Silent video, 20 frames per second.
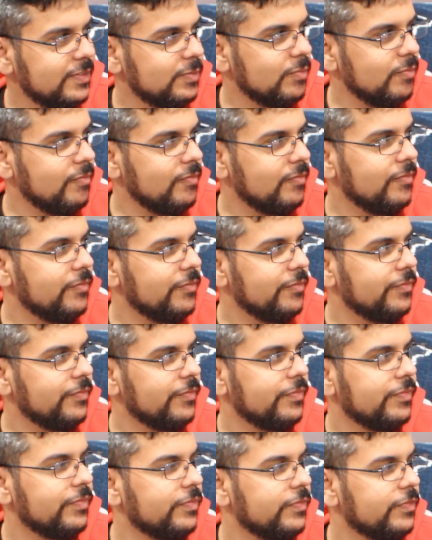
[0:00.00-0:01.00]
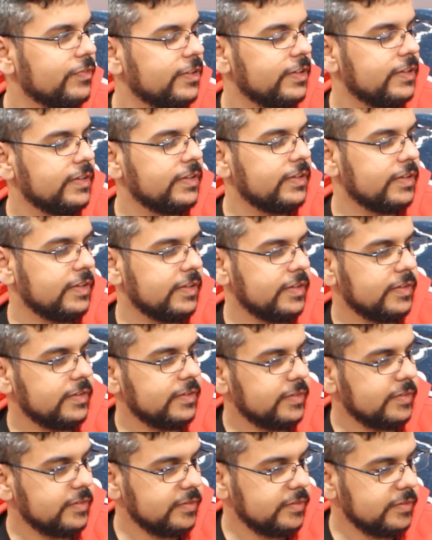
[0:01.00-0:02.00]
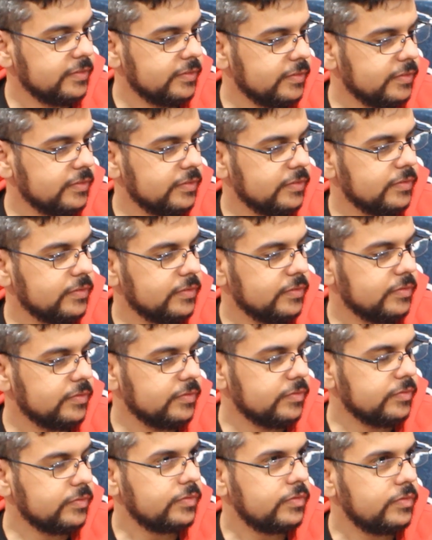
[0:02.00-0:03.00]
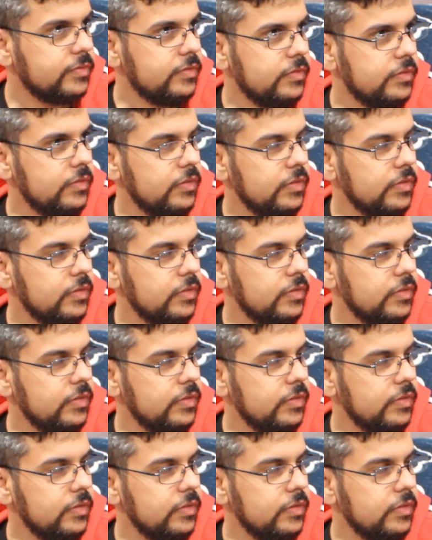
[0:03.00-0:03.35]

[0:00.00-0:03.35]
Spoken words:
This person isn't speaking.